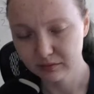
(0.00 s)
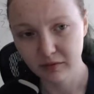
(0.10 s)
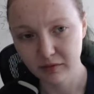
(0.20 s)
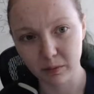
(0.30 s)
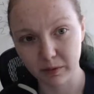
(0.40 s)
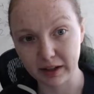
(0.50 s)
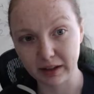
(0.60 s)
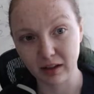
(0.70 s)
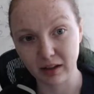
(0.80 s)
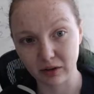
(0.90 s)
hopefully
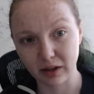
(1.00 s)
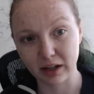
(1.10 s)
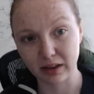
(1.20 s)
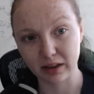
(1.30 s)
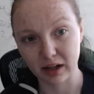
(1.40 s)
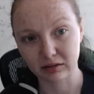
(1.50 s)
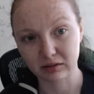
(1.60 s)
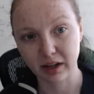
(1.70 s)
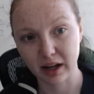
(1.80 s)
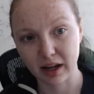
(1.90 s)
it'll get there.
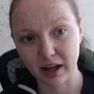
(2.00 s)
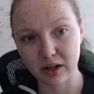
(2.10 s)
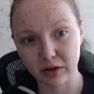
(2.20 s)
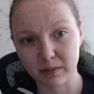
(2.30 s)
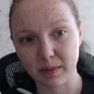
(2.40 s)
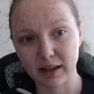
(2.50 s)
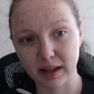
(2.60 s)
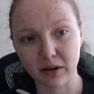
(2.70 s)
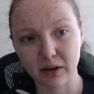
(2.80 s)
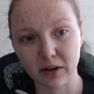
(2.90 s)
And then you can be
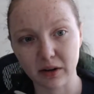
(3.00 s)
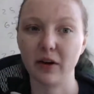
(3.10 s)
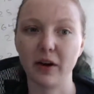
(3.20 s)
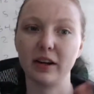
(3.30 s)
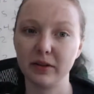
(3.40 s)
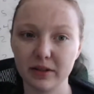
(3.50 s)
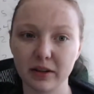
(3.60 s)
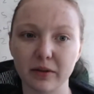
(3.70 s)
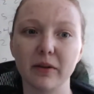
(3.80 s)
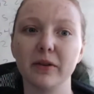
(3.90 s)
like, okay, I know how to use
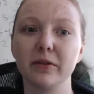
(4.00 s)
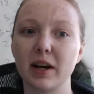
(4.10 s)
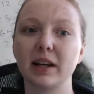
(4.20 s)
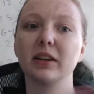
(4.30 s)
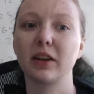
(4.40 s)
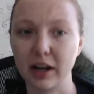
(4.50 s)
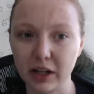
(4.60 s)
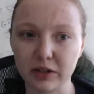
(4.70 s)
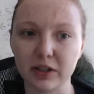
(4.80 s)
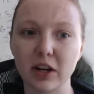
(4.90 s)
Heroku, so I can learn how to
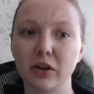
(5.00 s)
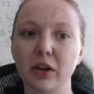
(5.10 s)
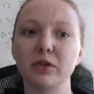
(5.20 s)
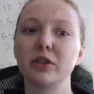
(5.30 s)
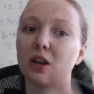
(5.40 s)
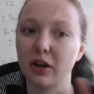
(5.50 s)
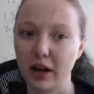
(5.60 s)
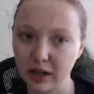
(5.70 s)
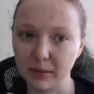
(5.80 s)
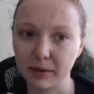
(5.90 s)
use DigitalOcean or
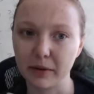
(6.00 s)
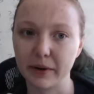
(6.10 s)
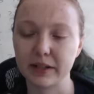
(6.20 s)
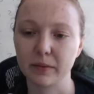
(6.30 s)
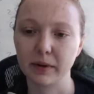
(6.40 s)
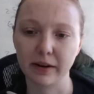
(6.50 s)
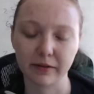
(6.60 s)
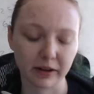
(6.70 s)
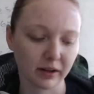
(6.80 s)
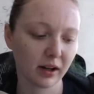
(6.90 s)
AWS or
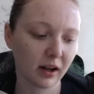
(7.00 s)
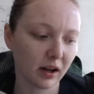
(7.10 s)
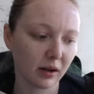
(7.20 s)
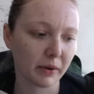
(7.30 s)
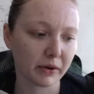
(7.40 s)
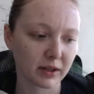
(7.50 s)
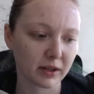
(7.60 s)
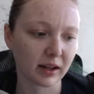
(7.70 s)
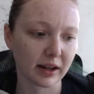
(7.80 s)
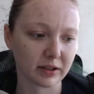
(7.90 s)
whatever. Most of the
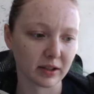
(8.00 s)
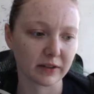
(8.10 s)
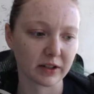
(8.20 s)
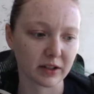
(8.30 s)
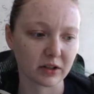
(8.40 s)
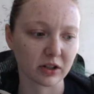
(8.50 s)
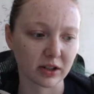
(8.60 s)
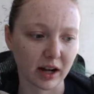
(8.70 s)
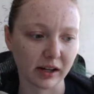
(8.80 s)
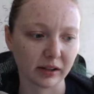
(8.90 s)
cloud services are just
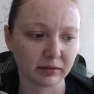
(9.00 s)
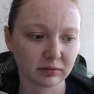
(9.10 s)
kind of